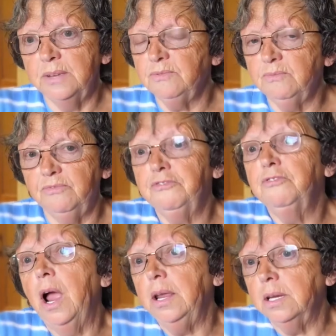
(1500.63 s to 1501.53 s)
They've
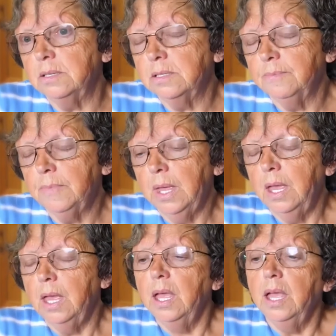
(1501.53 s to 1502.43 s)
fried it.
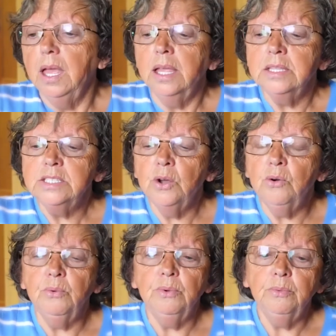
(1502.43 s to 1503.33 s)
And
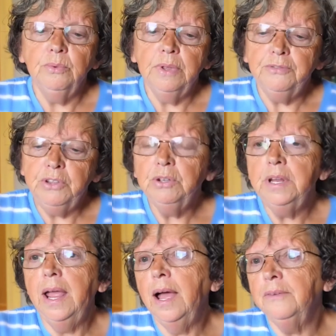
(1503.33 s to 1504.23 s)
so if you
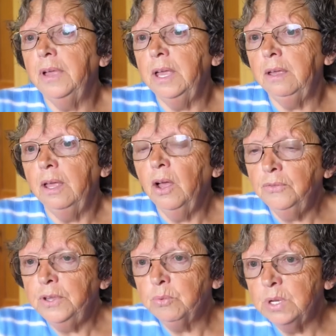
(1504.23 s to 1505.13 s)
could have a
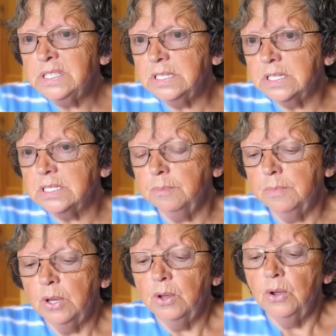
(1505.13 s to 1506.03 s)
healthy root
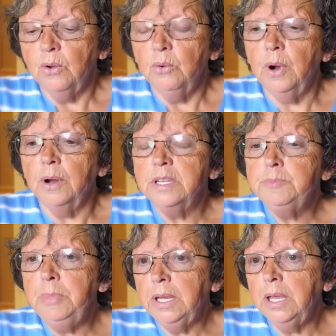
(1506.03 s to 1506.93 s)
system where
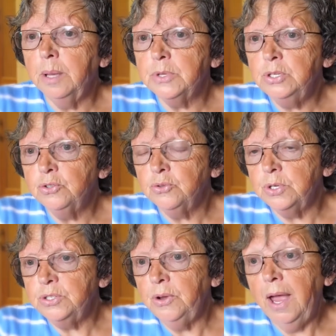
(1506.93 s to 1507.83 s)
it's picking up the
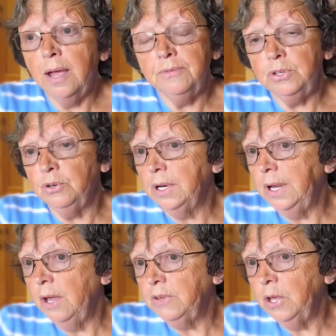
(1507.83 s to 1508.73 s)
nutrients you have, then you're going
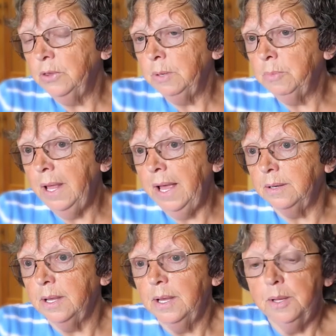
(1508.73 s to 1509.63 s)
to have a healthy
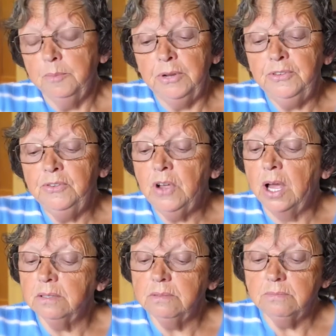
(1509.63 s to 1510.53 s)
plant. But if you've
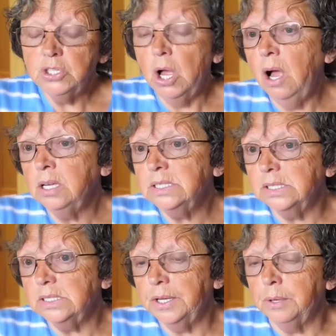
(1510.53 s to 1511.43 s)
got
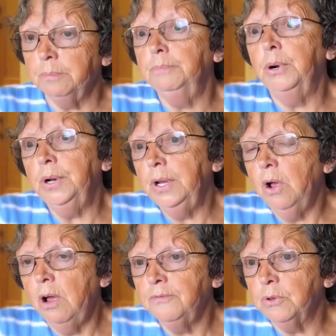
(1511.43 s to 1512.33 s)
toxins that are burning
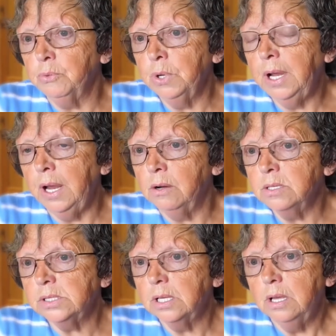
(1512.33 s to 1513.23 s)
off the root
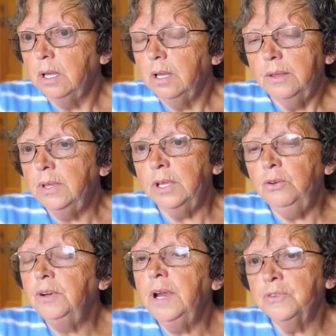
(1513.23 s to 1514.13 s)
hairs, then
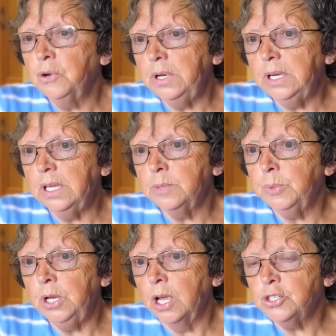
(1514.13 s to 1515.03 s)
you're never going to get the
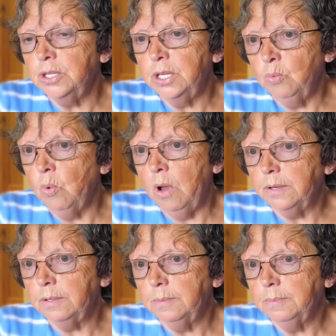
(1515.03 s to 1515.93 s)
production that you
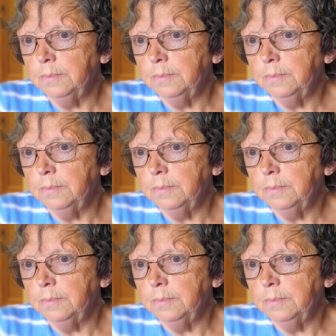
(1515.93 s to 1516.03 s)
want.